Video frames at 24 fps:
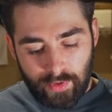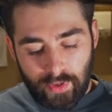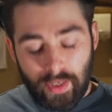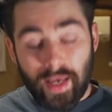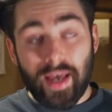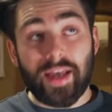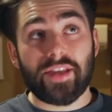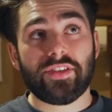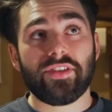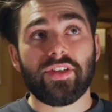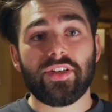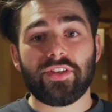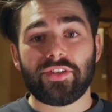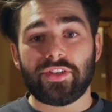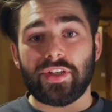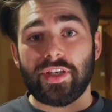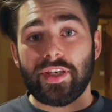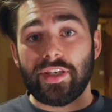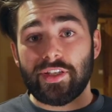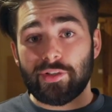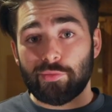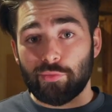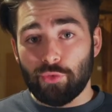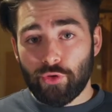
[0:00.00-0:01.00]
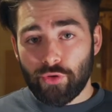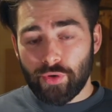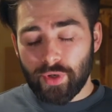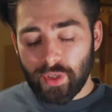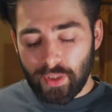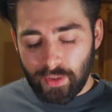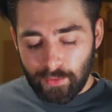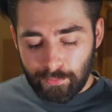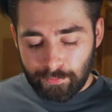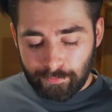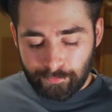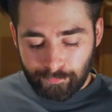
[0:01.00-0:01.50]
as this tea is brewing,
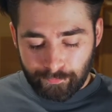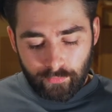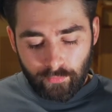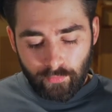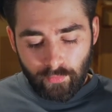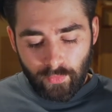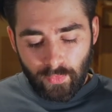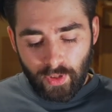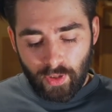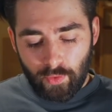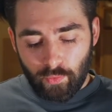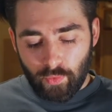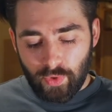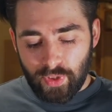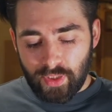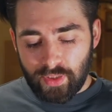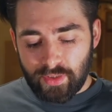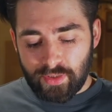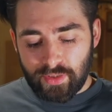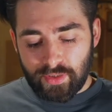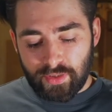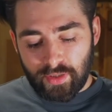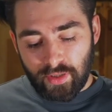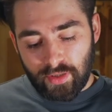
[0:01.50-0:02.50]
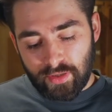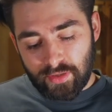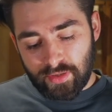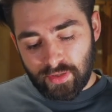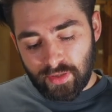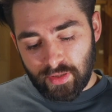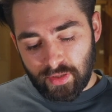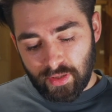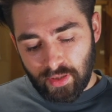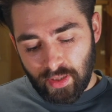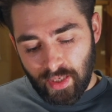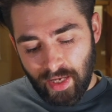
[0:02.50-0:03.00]
we can start
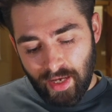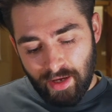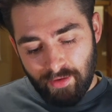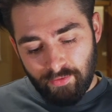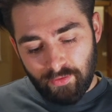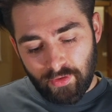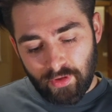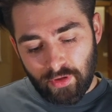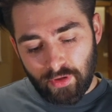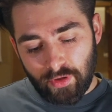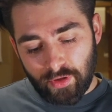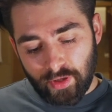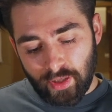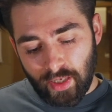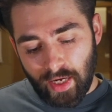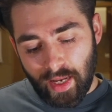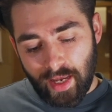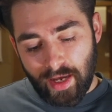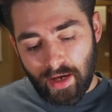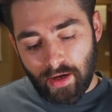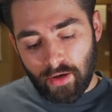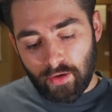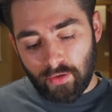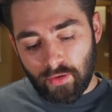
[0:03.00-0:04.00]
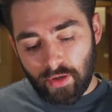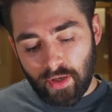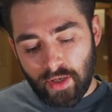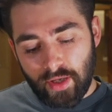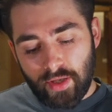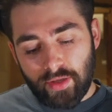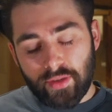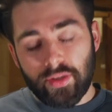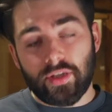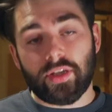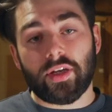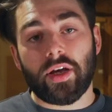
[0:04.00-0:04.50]
to have a look at how
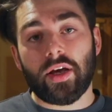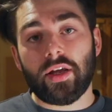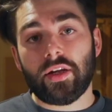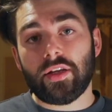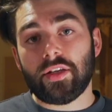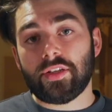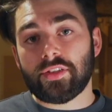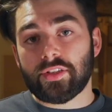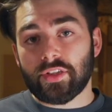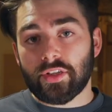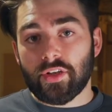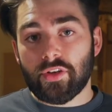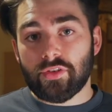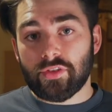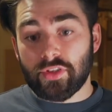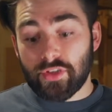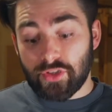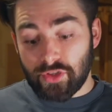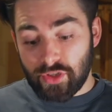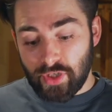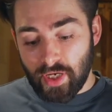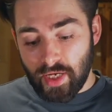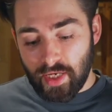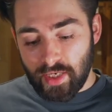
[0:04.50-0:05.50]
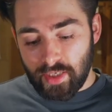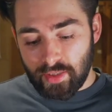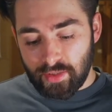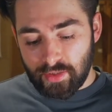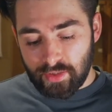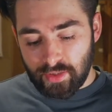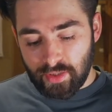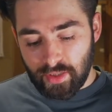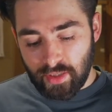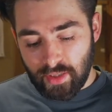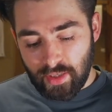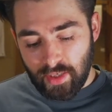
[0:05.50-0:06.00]
the colours are going to
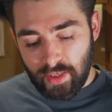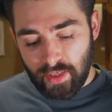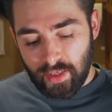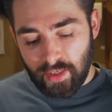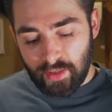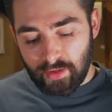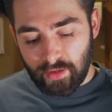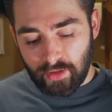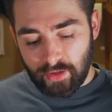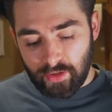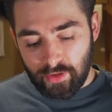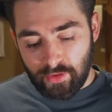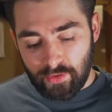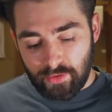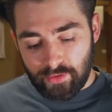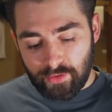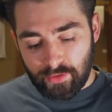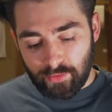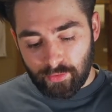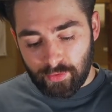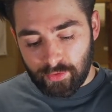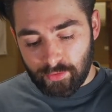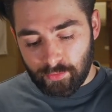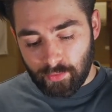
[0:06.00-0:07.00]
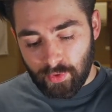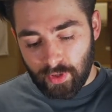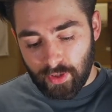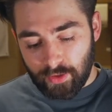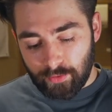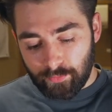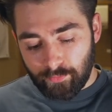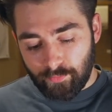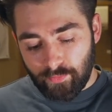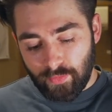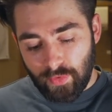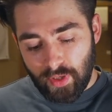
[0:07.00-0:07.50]
change in the kyusu as
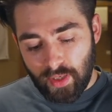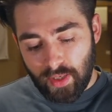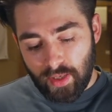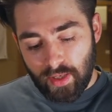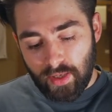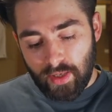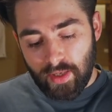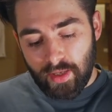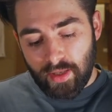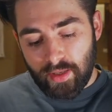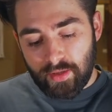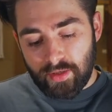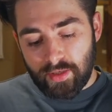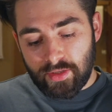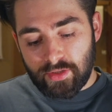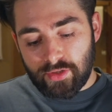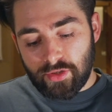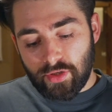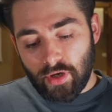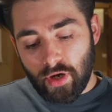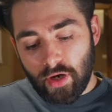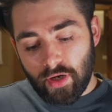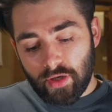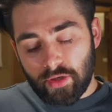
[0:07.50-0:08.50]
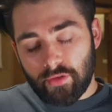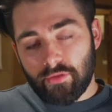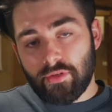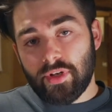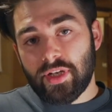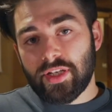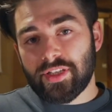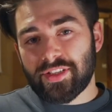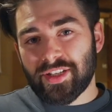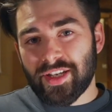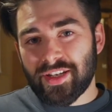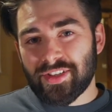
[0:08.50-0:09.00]
well. This dark
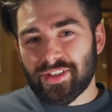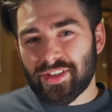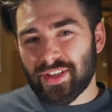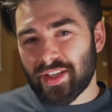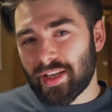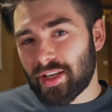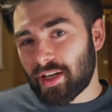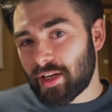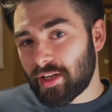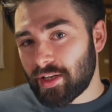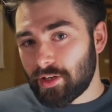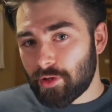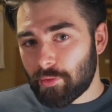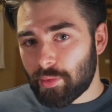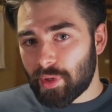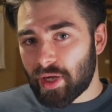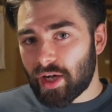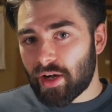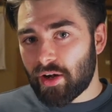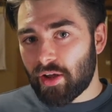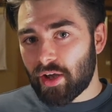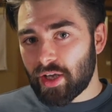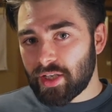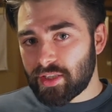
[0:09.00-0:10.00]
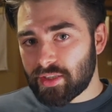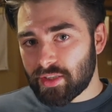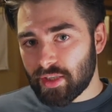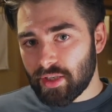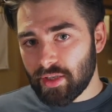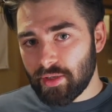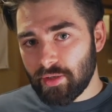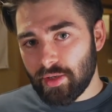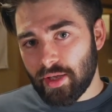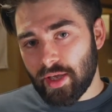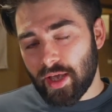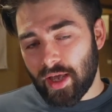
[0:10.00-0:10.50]
green tends to get a little bit
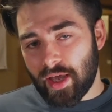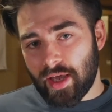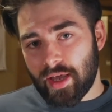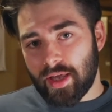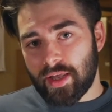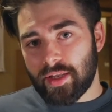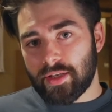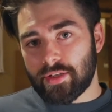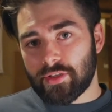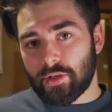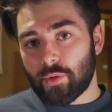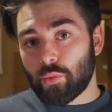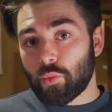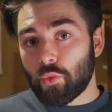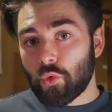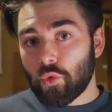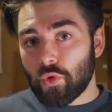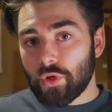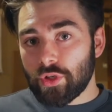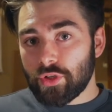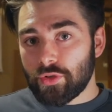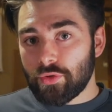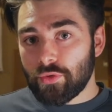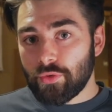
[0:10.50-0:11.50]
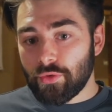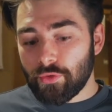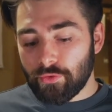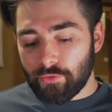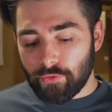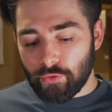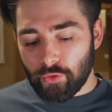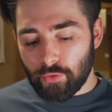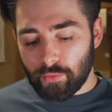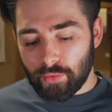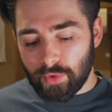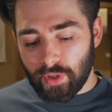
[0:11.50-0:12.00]
lighter and a more
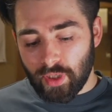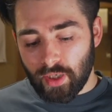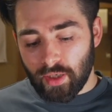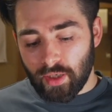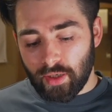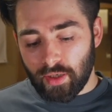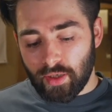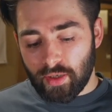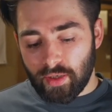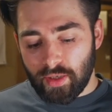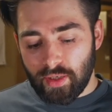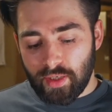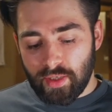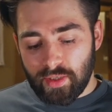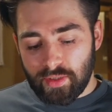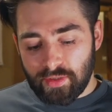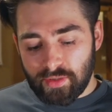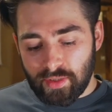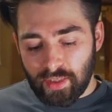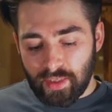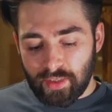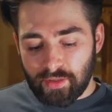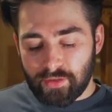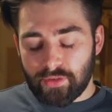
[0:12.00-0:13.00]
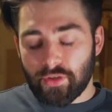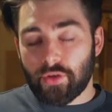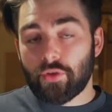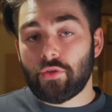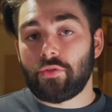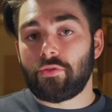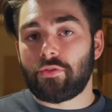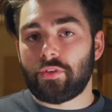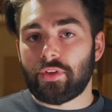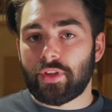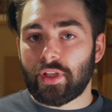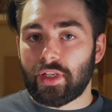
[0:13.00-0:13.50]
uniform colour takes
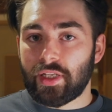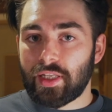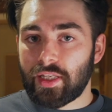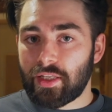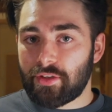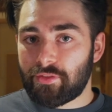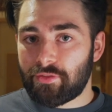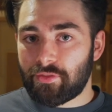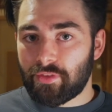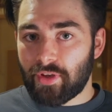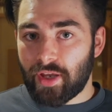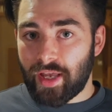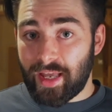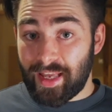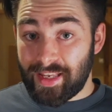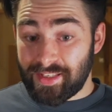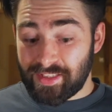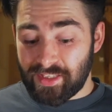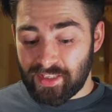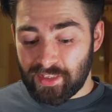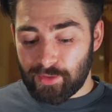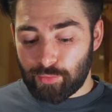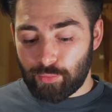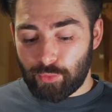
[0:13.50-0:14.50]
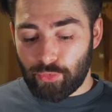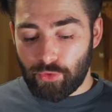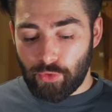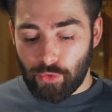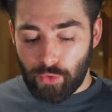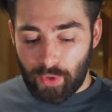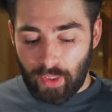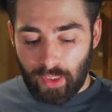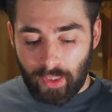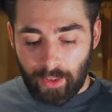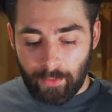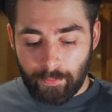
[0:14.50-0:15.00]
over the leaf as it's
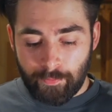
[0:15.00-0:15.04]
brewing.